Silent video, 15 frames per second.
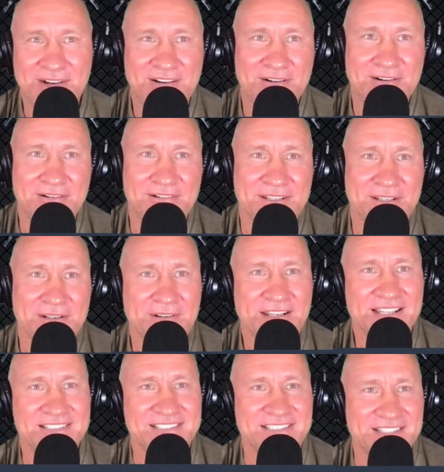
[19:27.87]
Oh, here
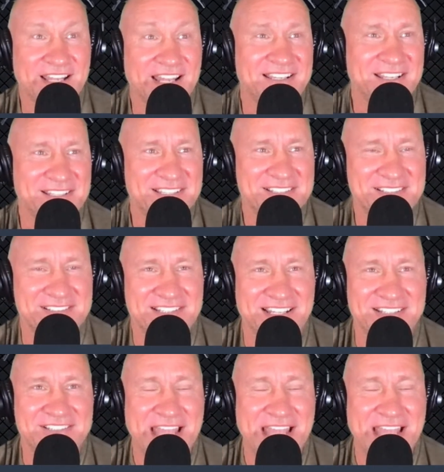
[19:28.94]
is it. And then this is like